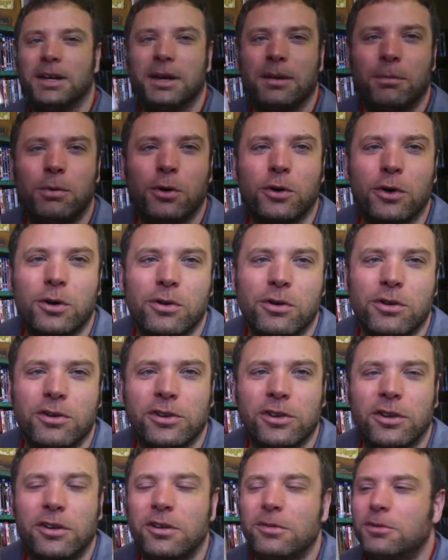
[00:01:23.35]
Porco
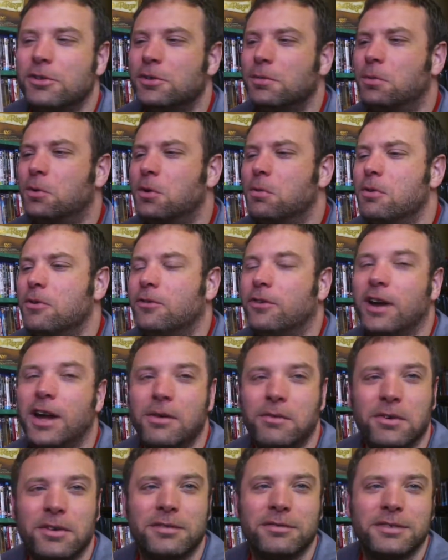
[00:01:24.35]
Rosso, which is probably my
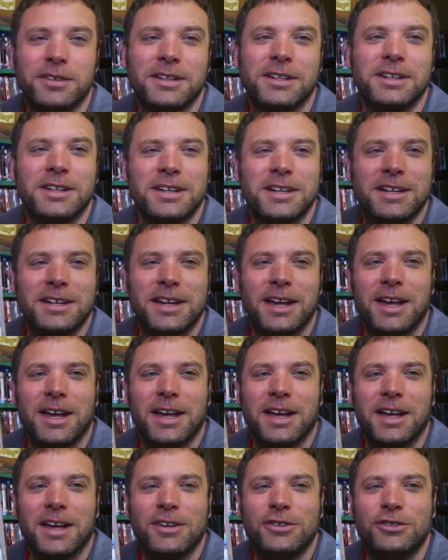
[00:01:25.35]
favourite
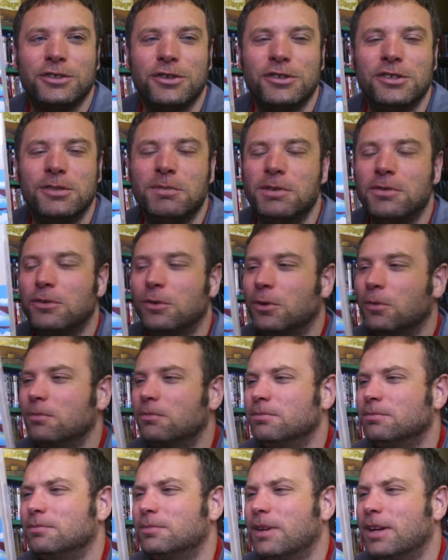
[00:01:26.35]
Studio Ghibli film,
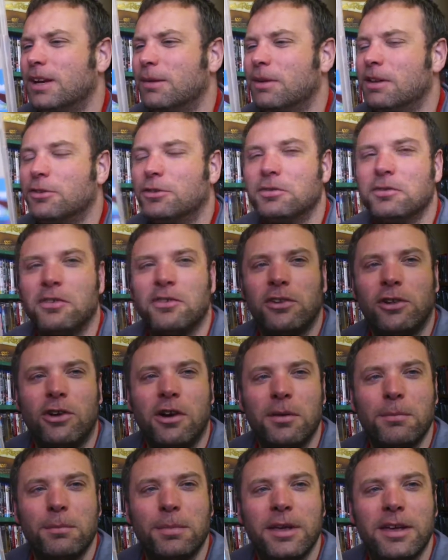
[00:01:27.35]
about a sort of
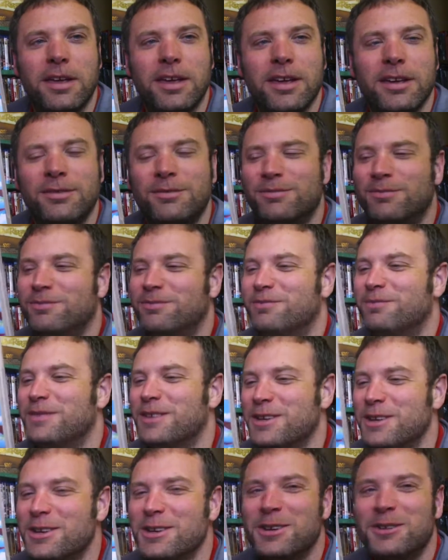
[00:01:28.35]
flying pig,
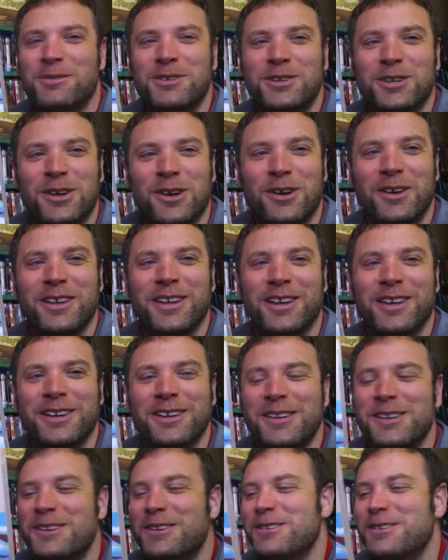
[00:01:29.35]
which
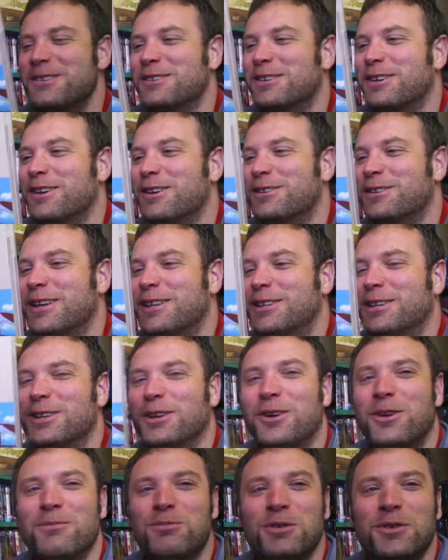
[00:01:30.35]
just kind of sounds like an
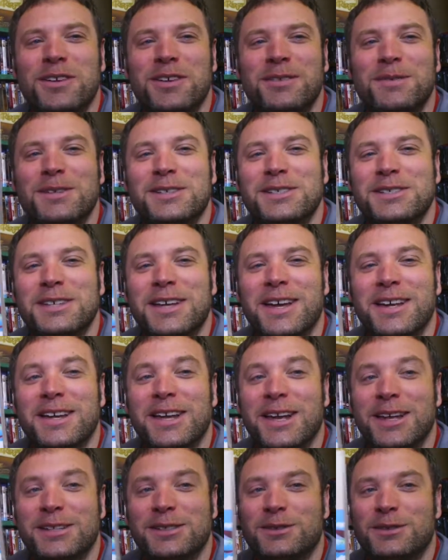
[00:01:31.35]
odd movie, but yeah,
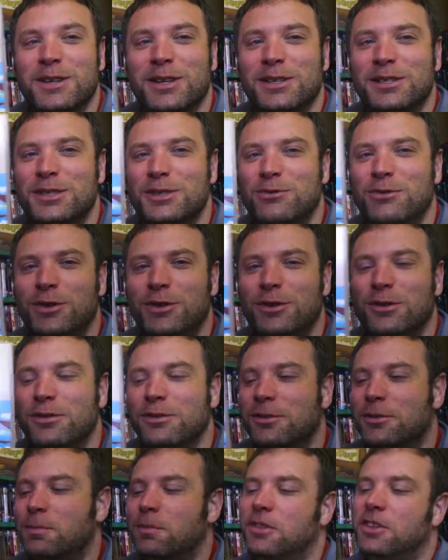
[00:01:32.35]
it's actually really good. I
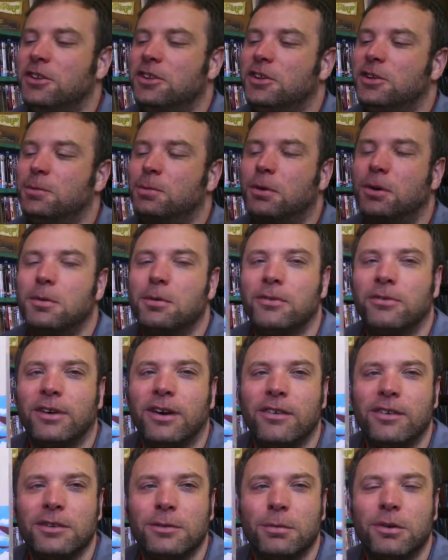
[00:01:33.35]
think this is probably my
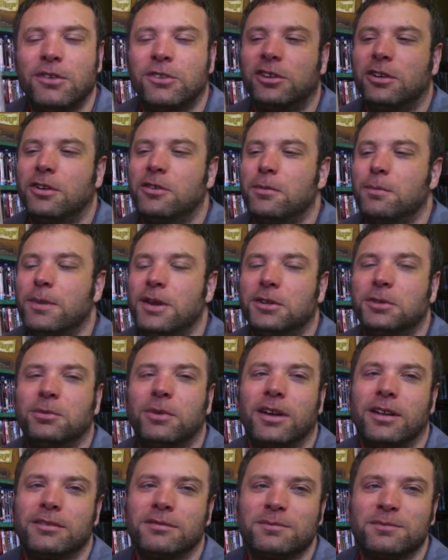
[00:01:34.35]
favourite. It's not necessarily the best
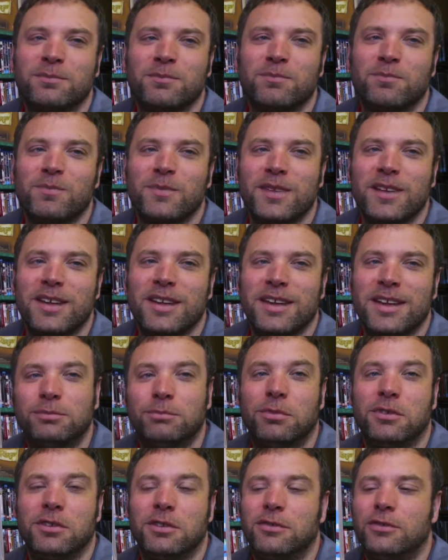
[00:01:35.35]
one.
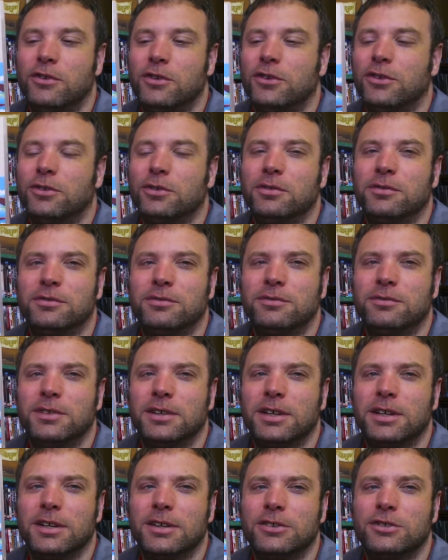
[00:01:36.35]
One of the first sort of
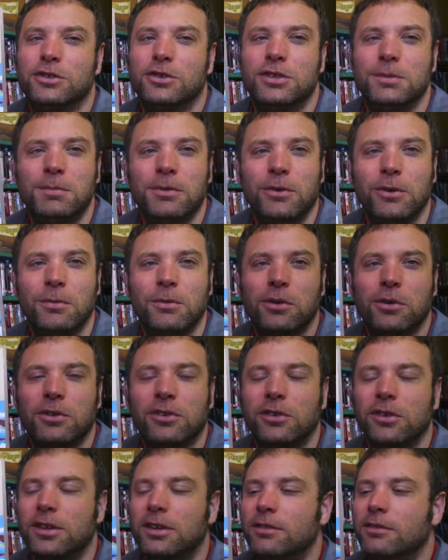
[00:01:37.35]
Studio Ghibli films I've
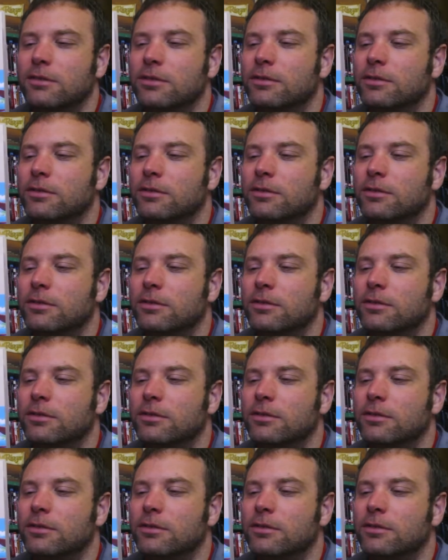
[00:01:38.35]
seen.